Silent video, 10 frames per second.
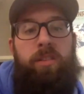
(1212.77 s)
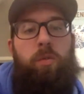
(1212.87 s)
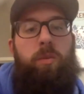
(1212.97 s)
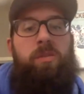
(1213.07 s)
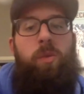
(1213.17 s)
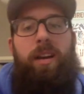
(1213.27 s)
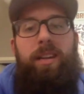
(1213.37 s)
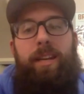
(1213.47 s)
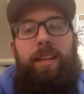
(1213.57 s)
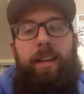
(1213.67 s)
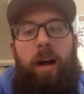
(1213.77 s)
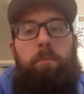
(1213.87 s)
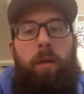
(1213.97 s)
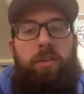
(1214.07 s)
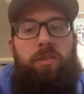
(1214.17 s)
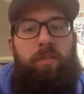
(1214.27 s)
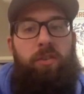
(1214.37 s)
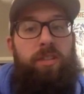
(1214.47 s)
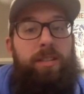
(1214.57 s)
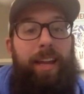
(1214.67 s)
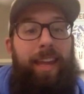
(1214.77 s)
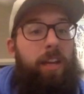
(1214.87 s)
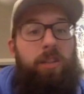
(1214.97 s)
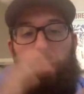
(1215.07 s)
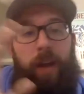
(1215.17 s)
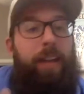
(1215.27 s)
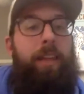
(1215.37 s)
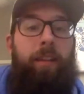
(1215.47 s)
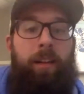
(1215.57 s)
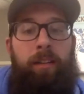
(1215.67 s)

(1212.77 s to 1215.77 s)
The reason why I say not much versus I can't do anything